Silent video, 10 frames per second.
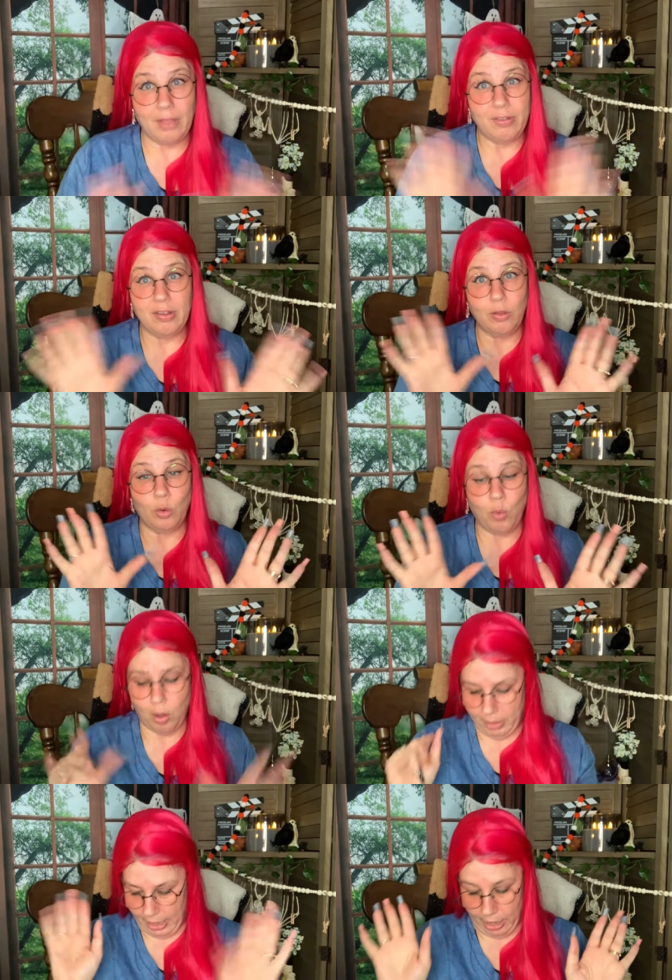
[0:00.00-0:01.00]
if it's a little
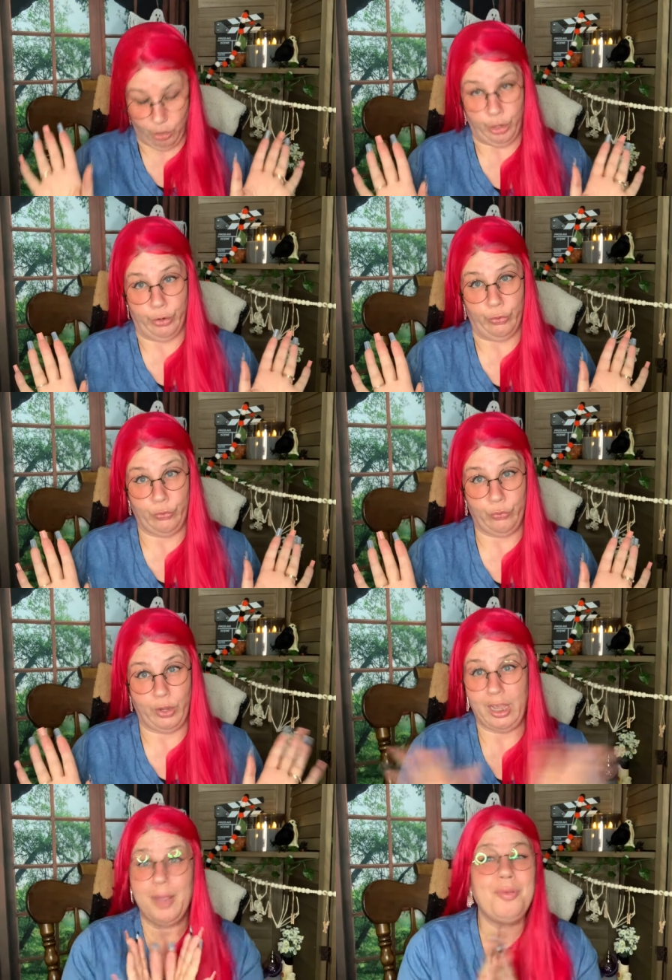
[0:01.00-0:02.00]
wobbly, I don't know.
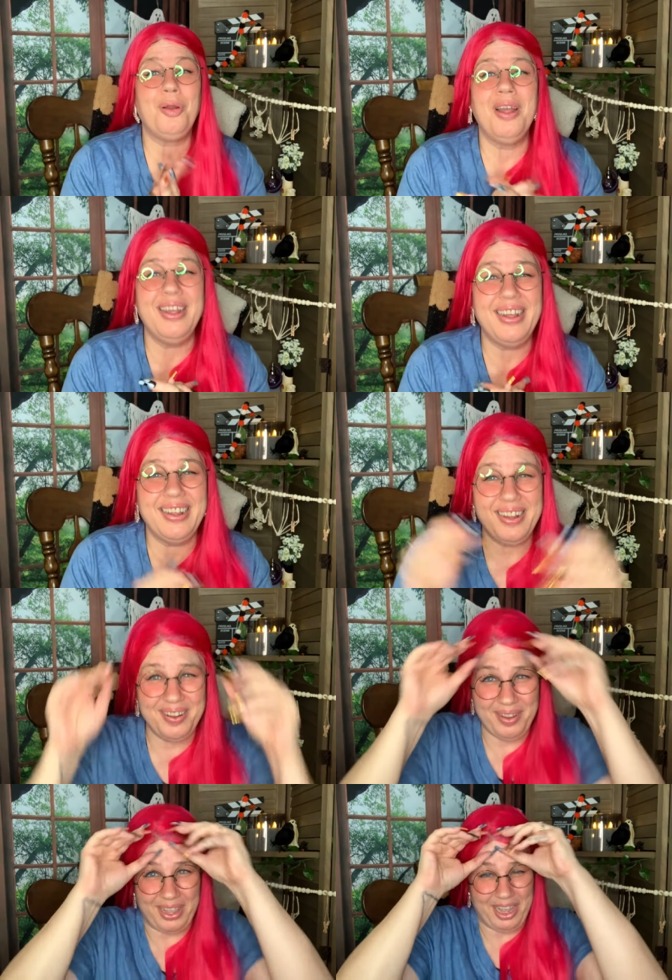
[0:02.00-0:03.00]
It keeps
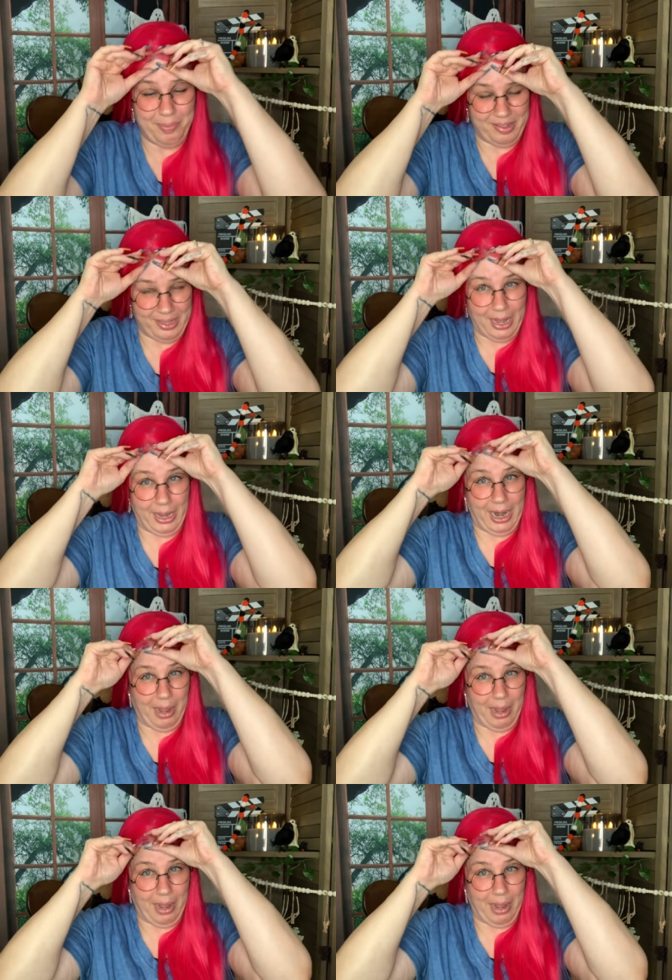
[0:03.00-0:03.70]
yelling